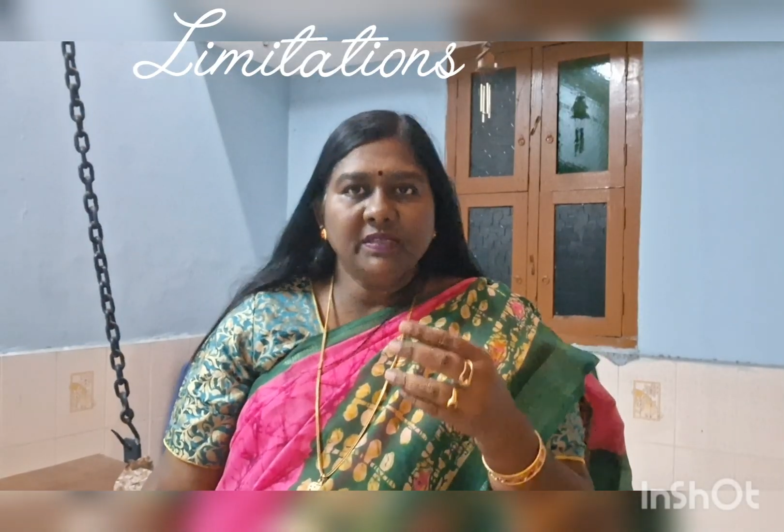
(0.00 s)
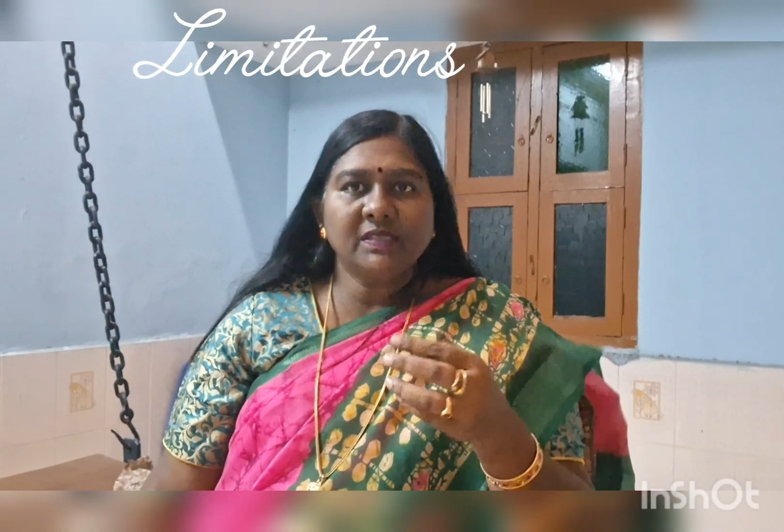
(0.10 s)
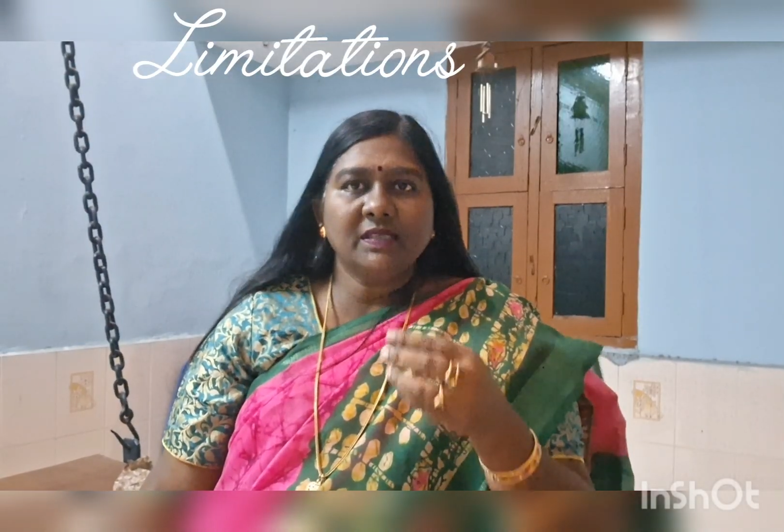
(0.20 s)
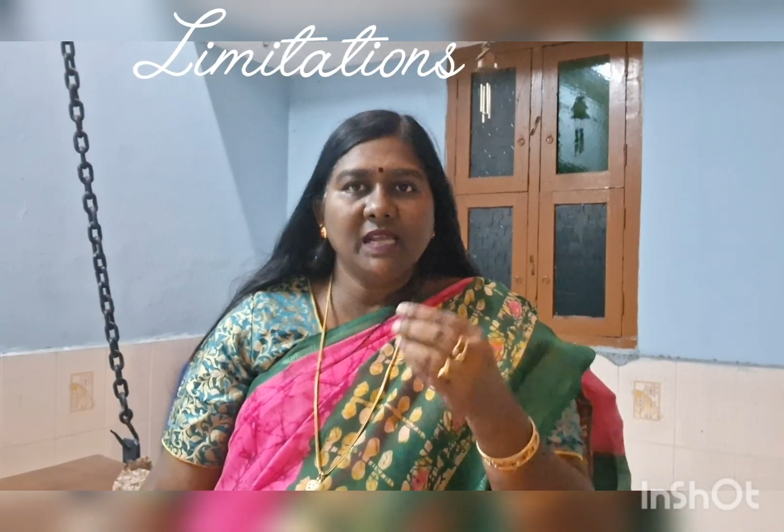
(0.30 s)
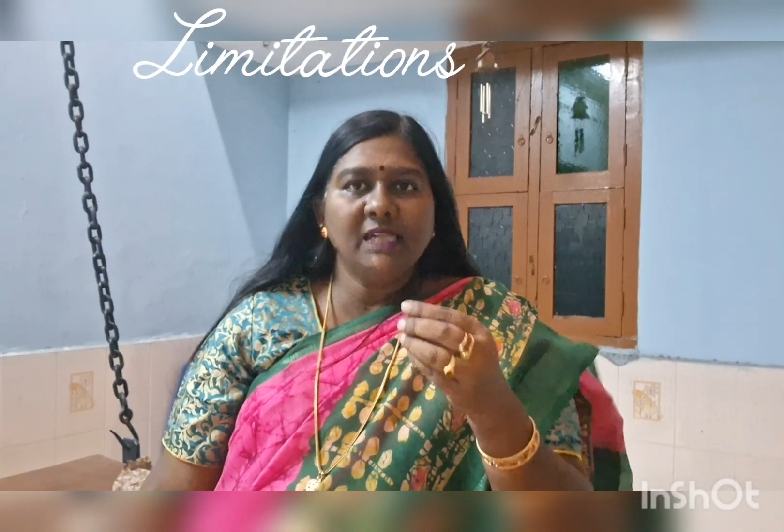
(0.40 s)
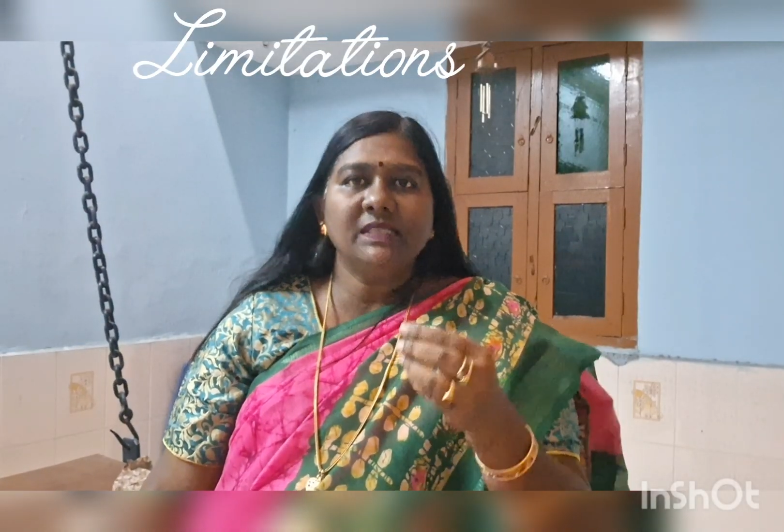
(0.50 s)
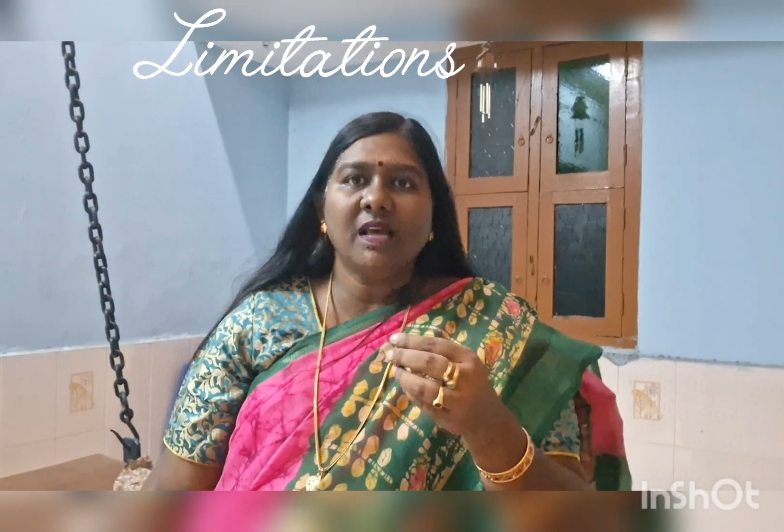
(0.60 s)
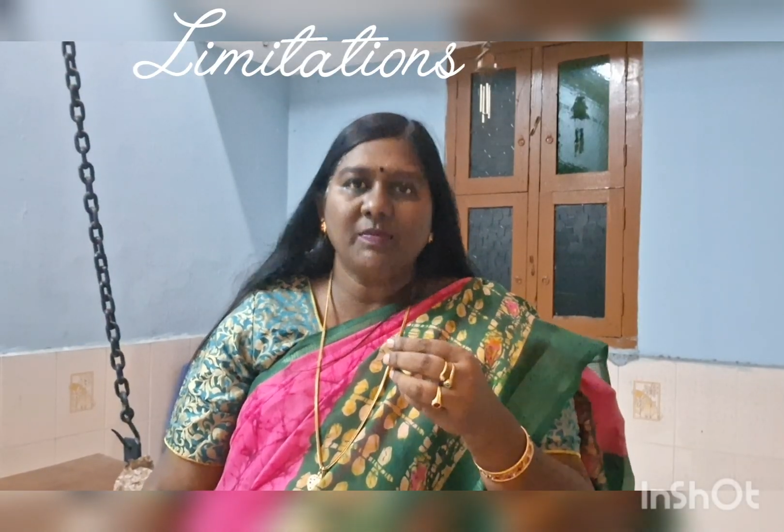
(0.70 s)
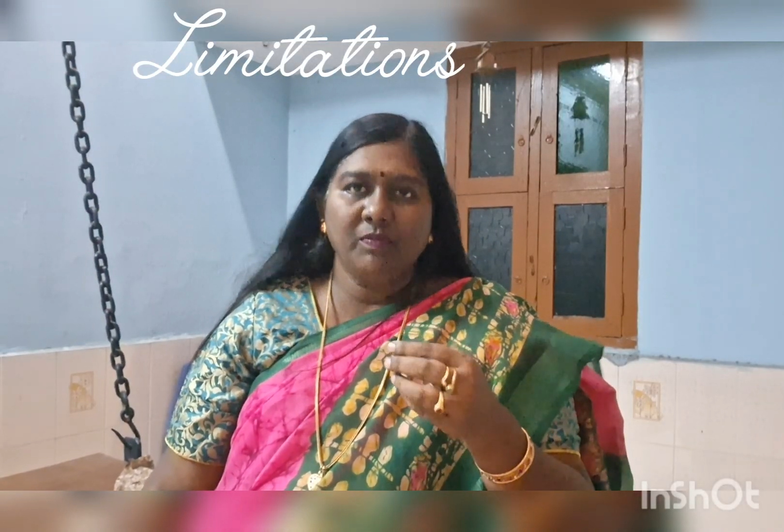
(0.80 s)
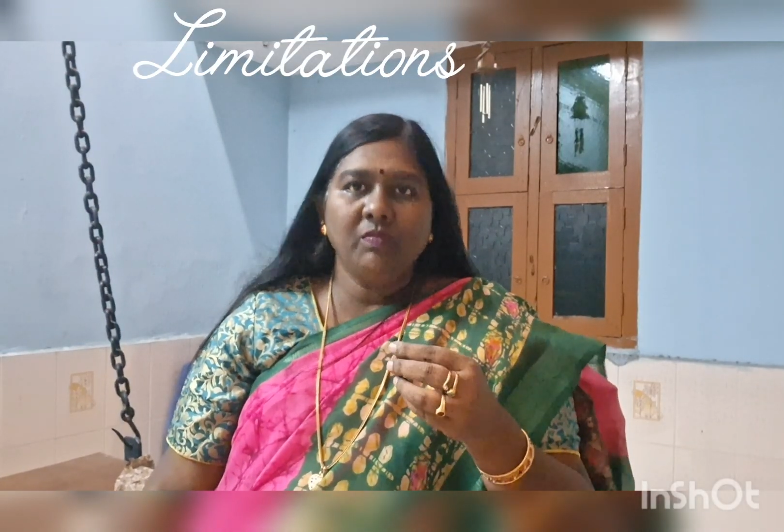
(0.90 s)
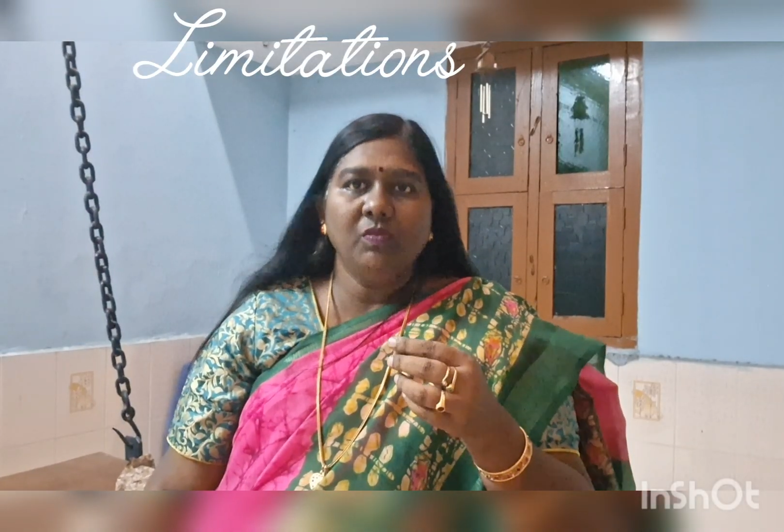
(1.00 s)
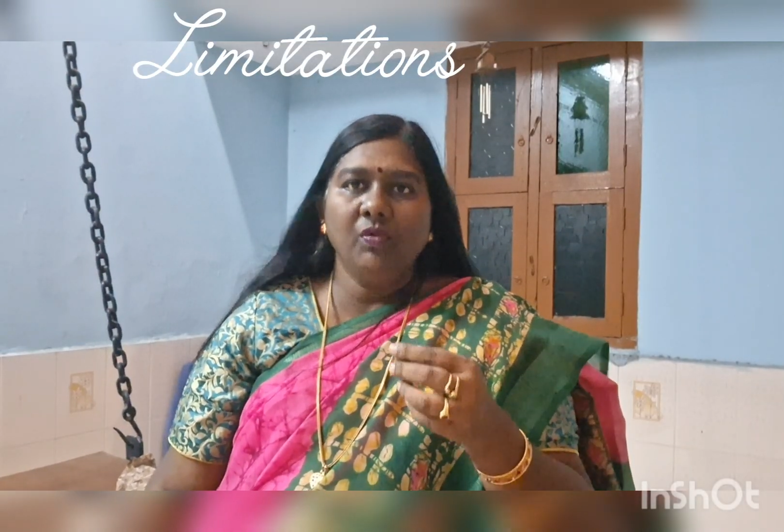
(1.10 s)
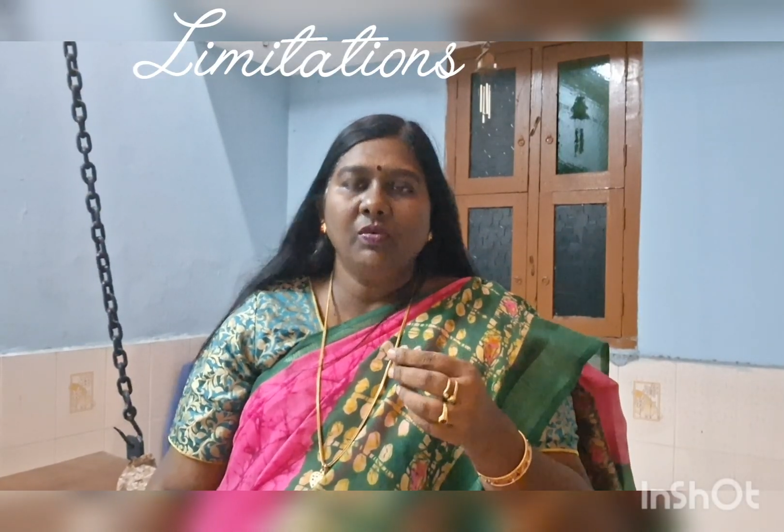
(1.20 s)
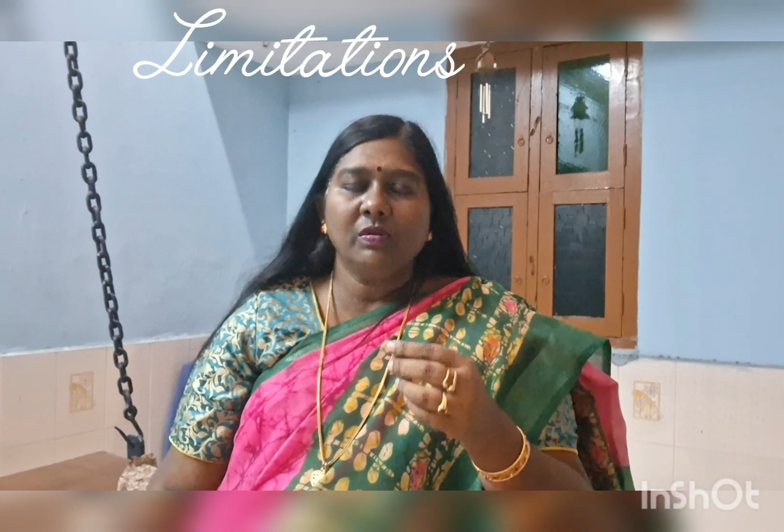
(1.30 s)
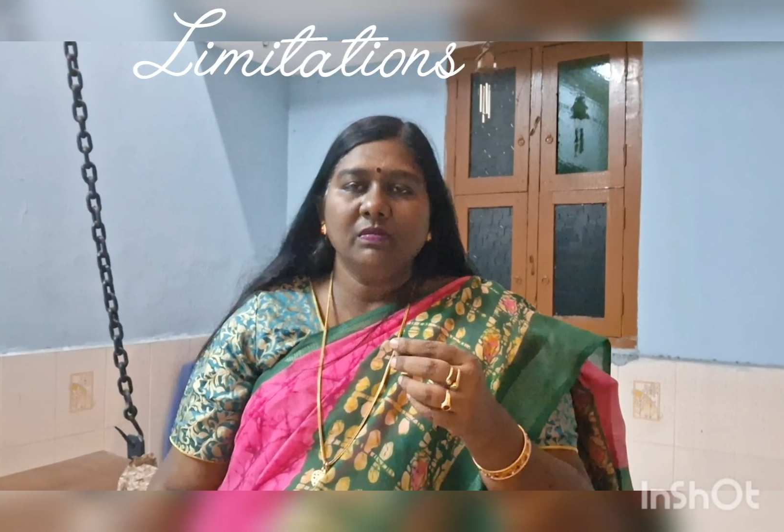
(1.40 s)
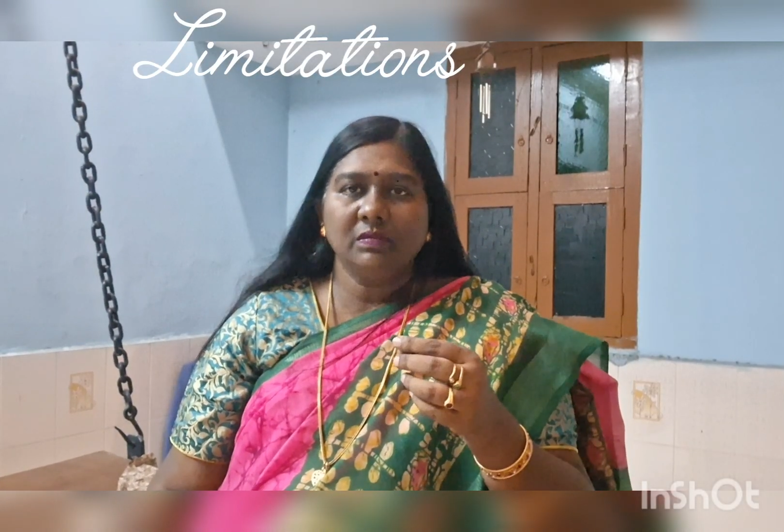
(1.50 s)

the skills are more,